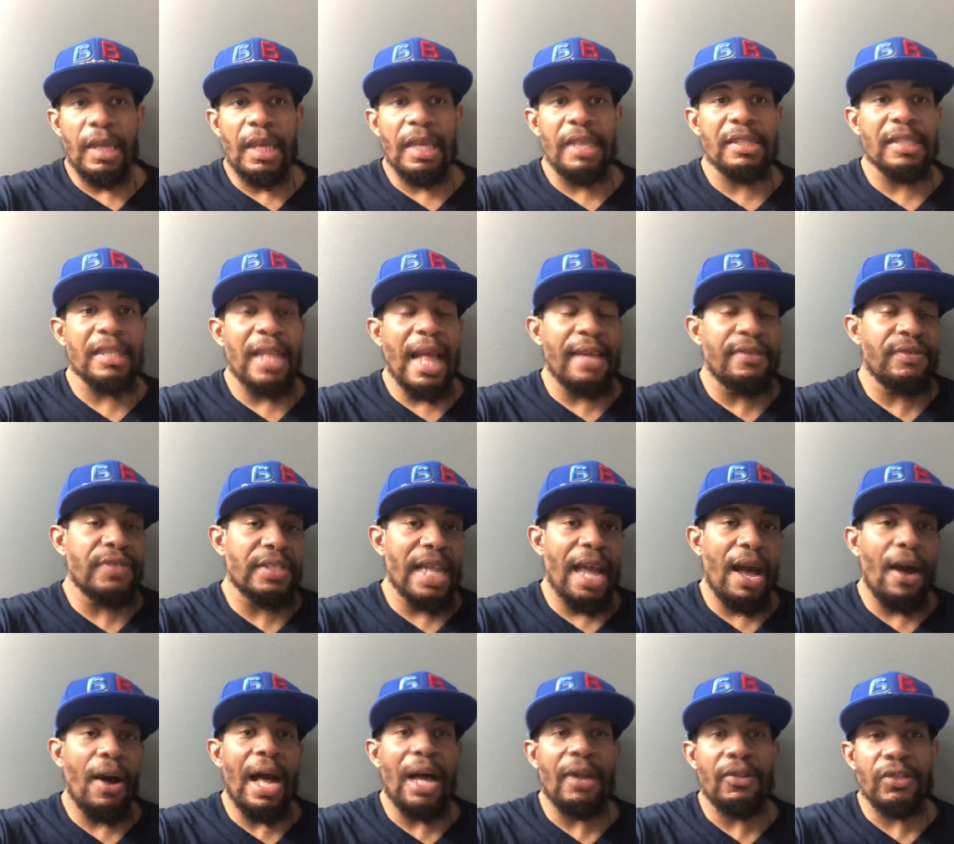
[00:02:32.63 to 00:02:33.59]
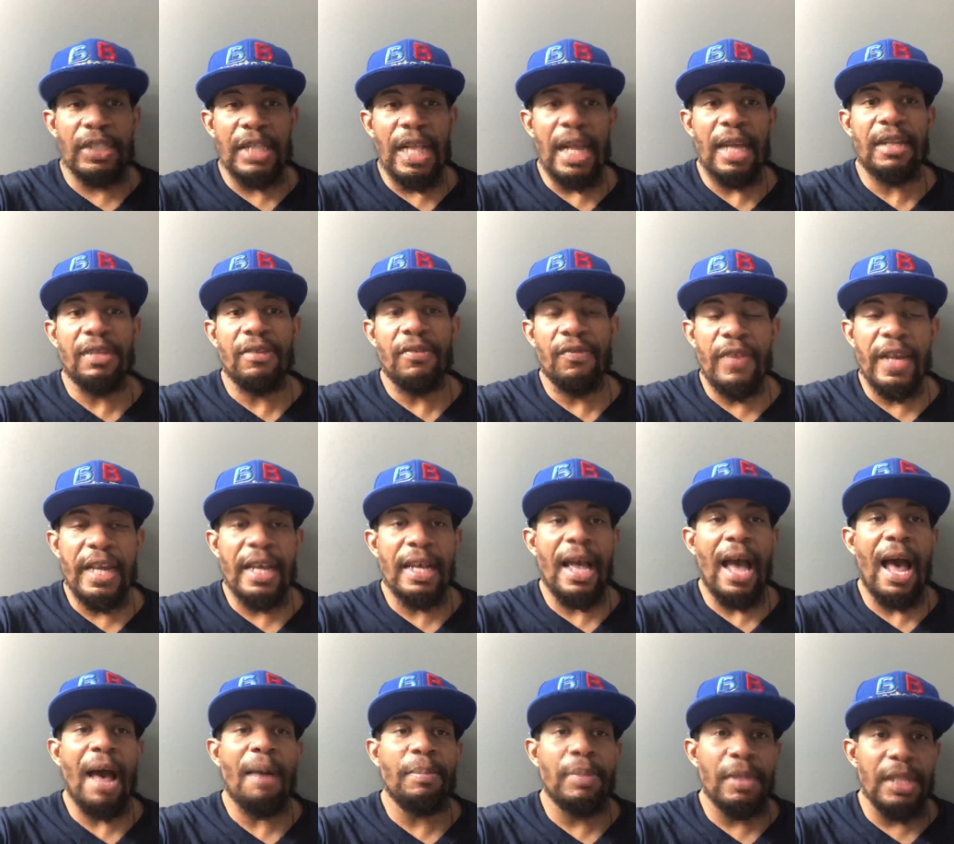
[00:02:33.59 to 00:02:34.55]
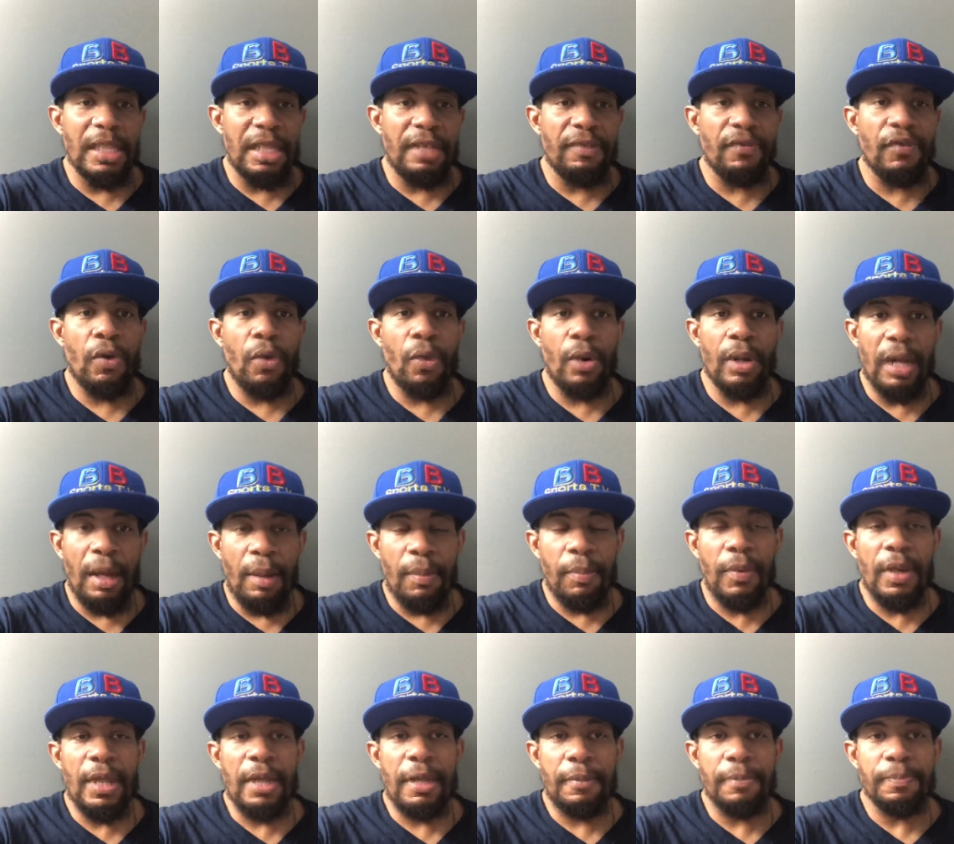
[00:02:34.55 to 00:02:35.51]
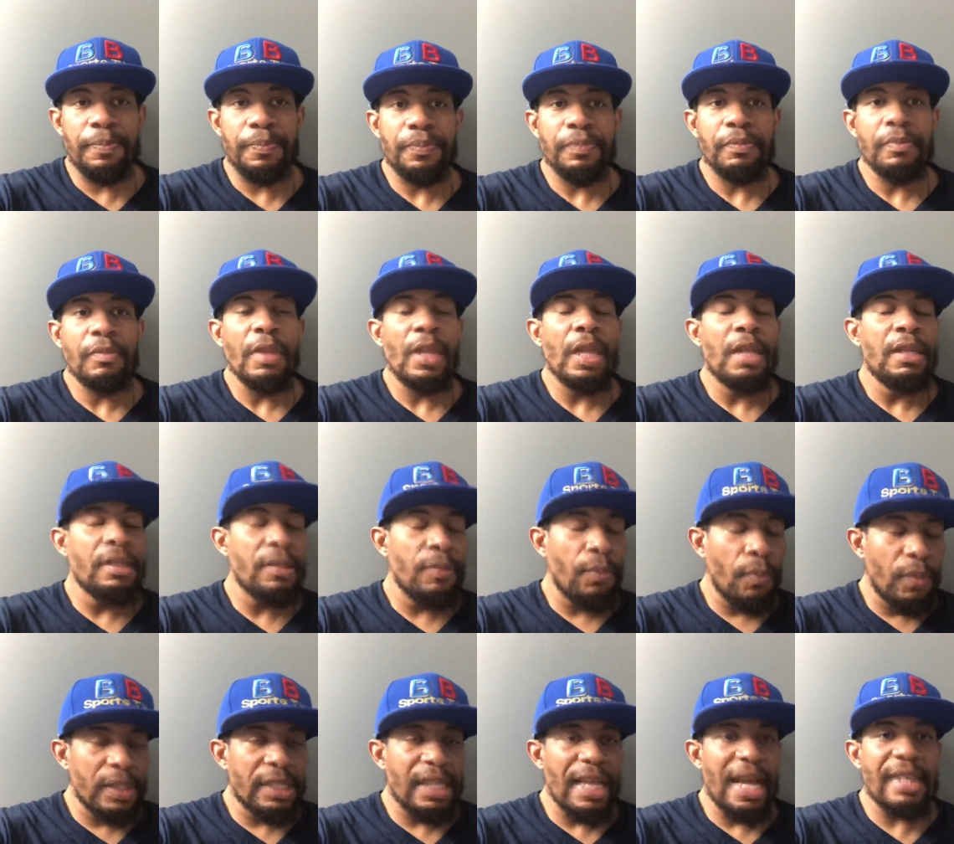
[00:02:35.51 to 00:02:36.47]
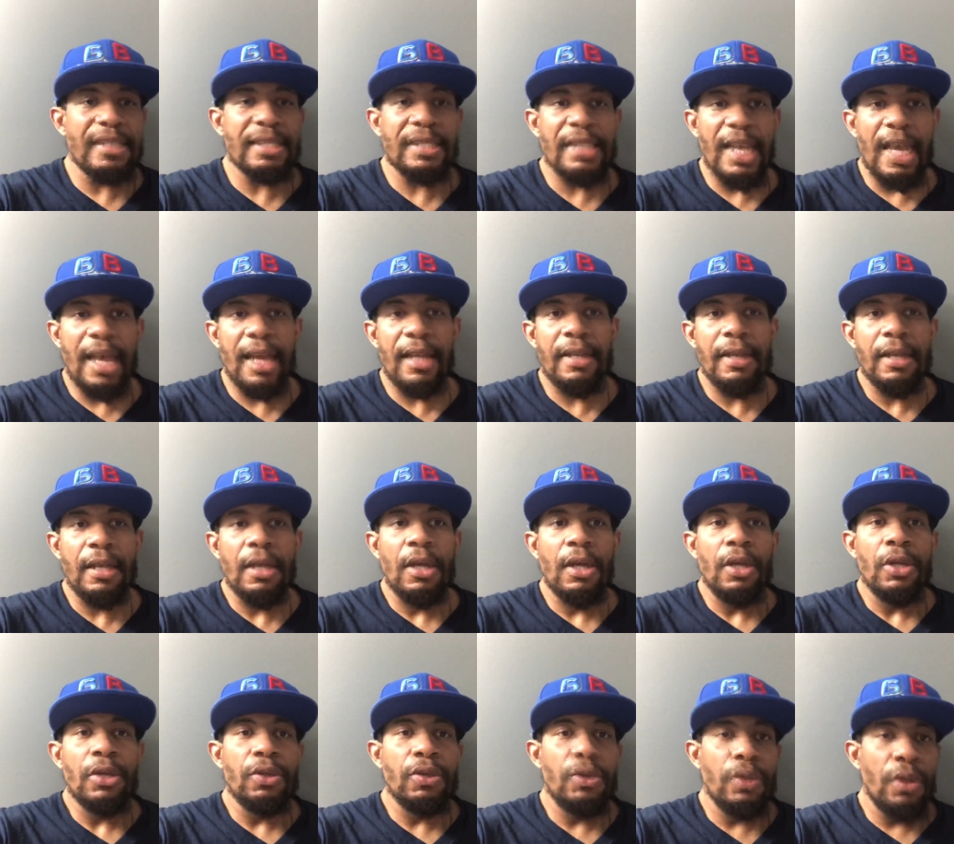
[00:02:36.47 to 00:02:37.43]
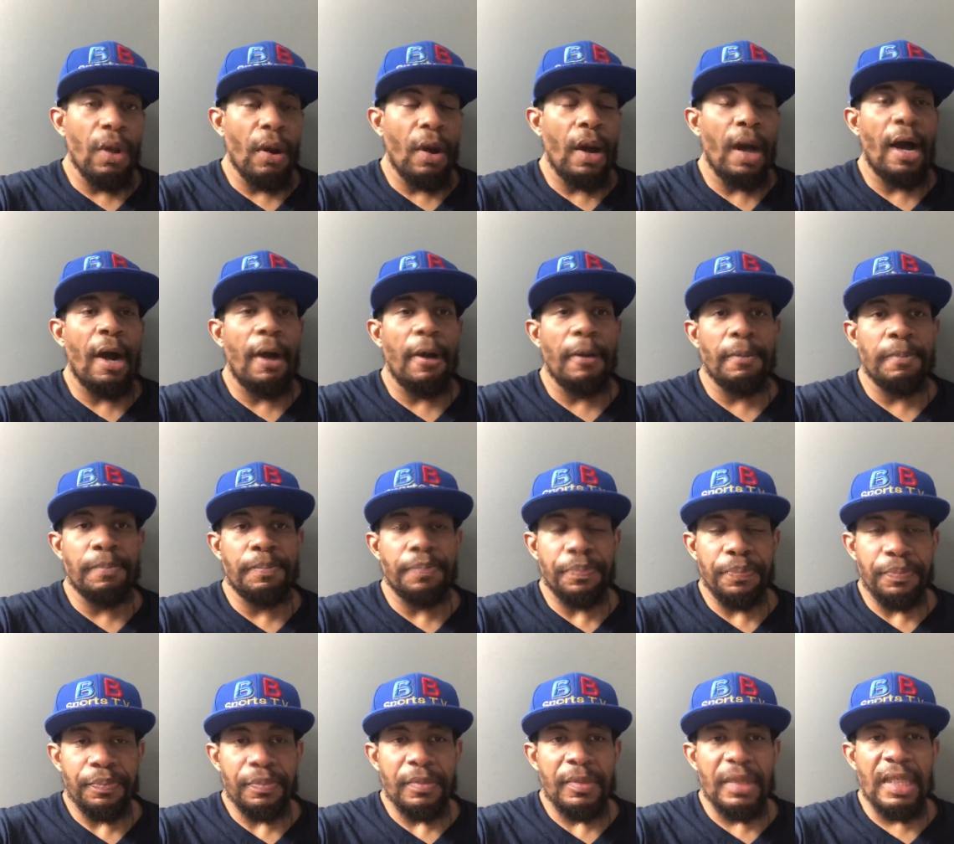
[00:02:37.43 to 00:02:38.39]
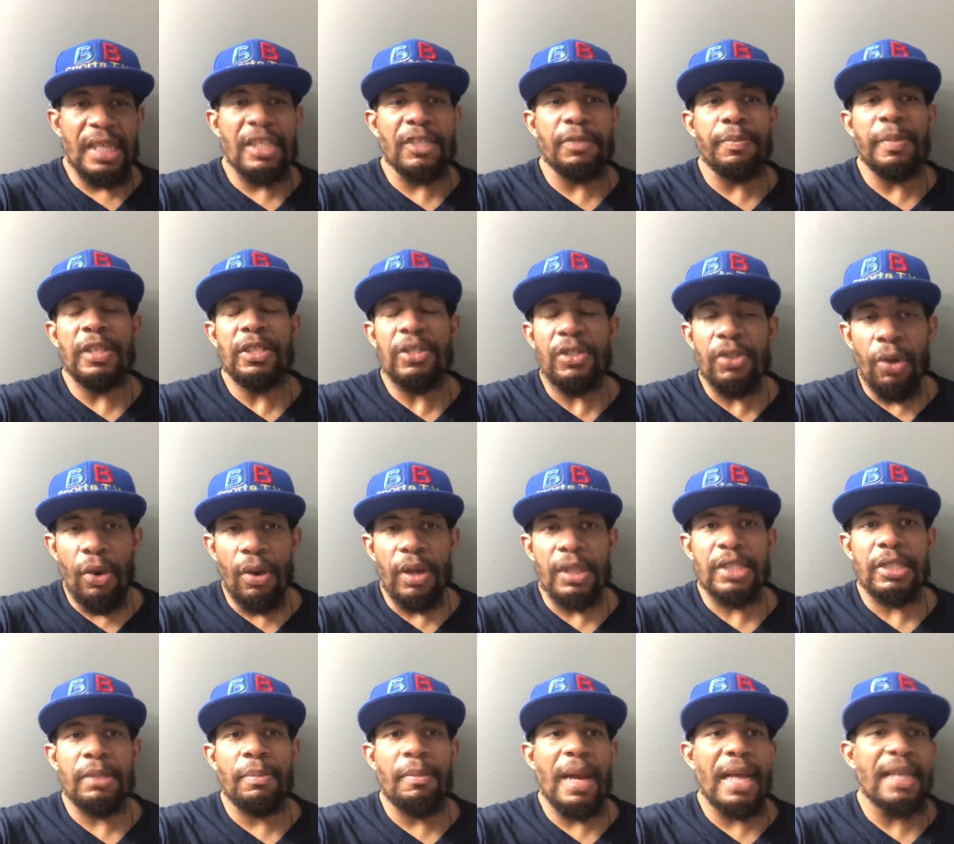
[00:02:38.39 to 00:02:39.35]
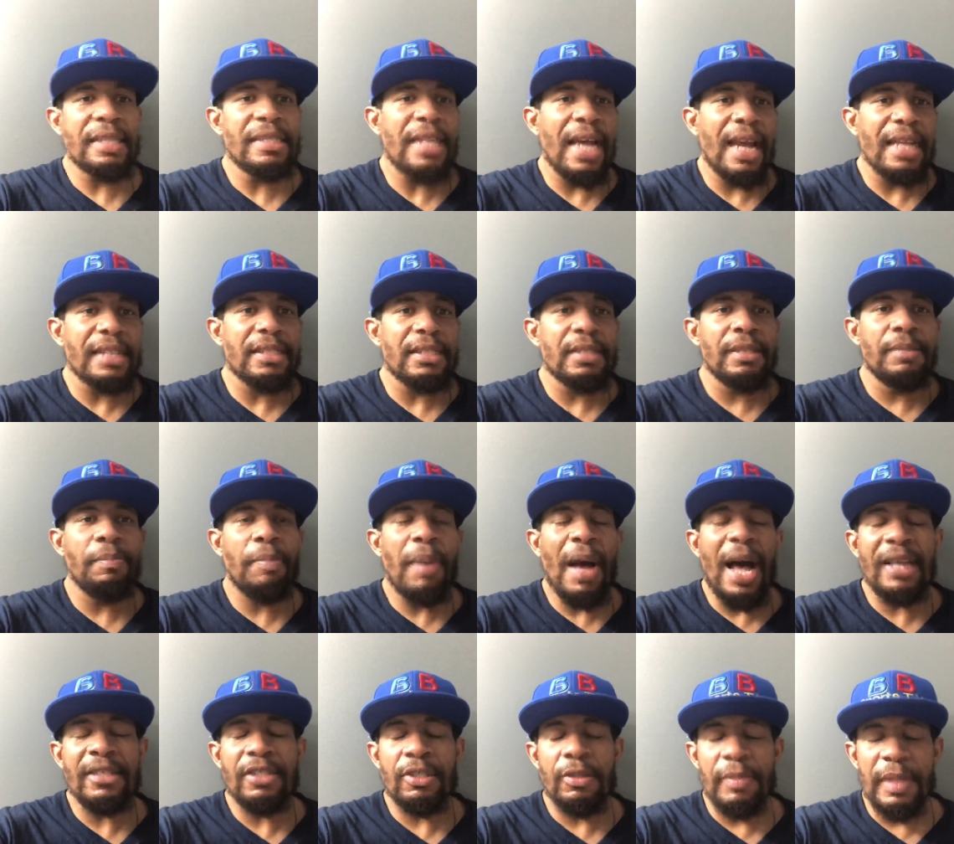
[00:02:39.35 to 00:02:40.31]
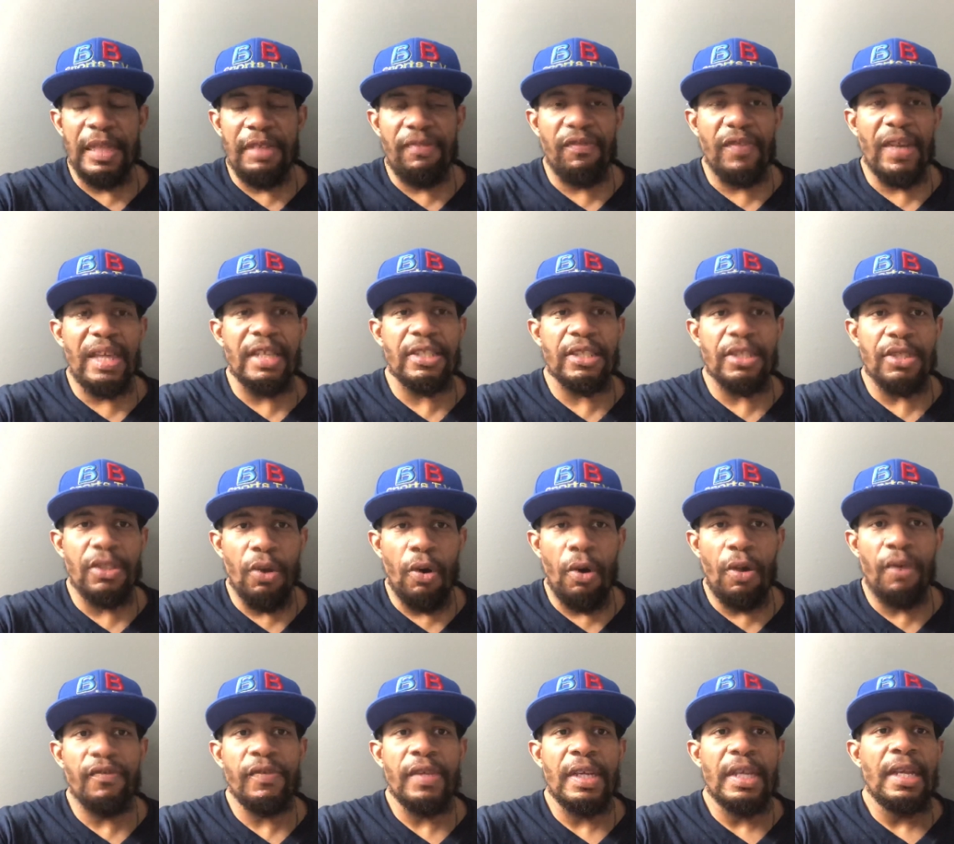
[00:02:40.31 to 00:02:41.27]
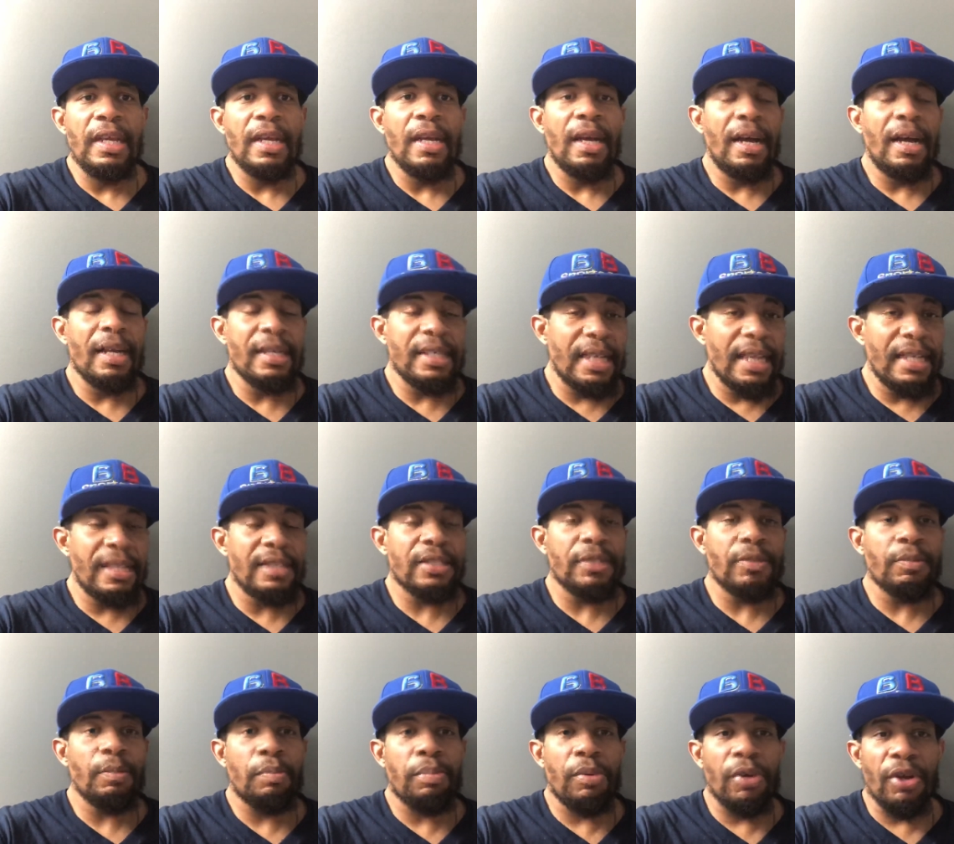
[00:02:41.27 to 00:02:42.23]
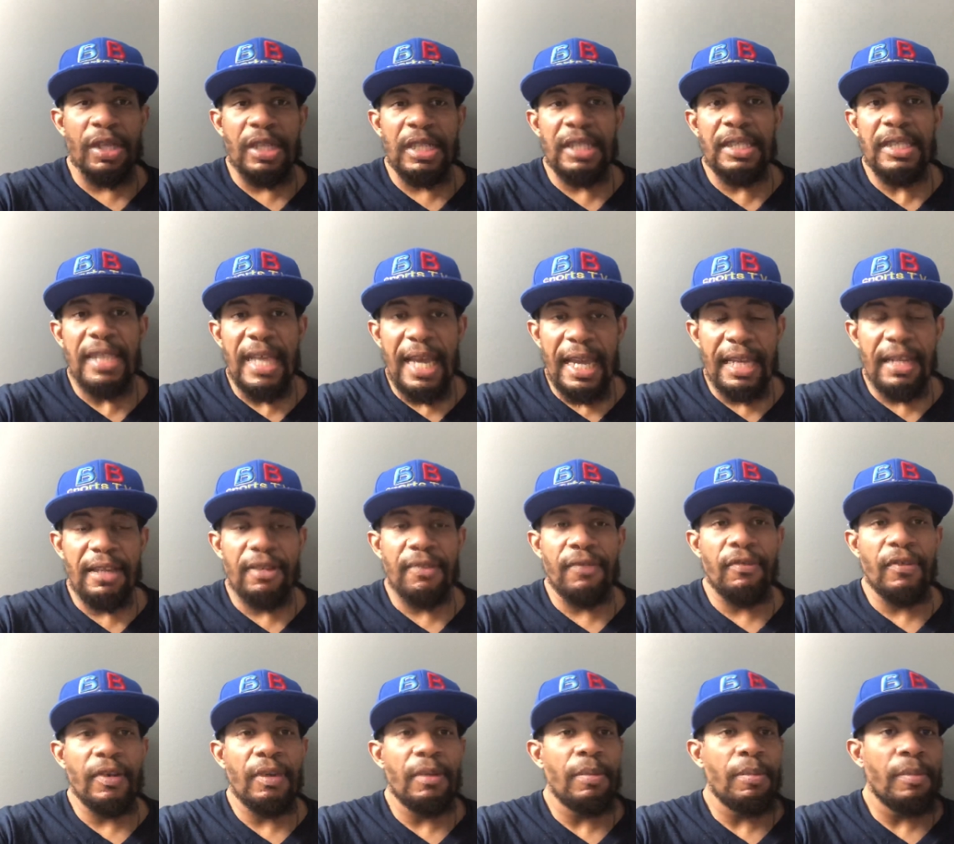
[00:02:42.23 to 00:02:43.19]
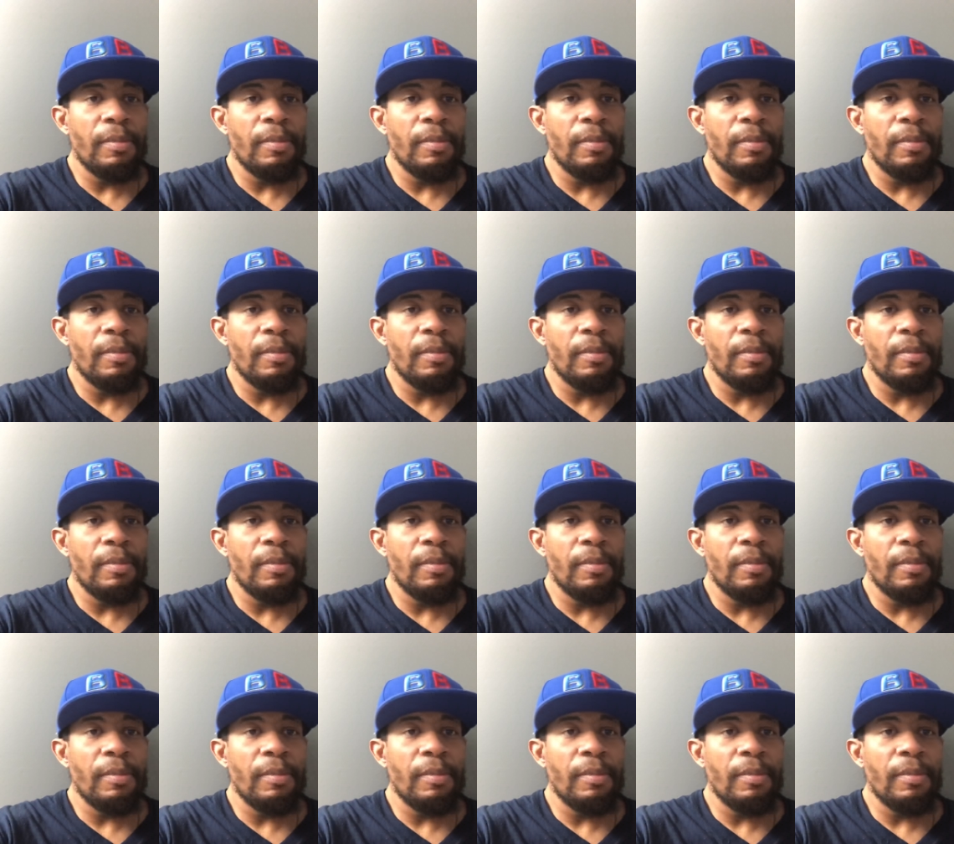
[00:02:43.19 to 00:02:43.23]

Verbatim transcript: His lifestyle outside of the ring, I believe, caught up with him. With that said, you know, um, there's been talks of Mike Tyson possibly facing off against Brooklyn native,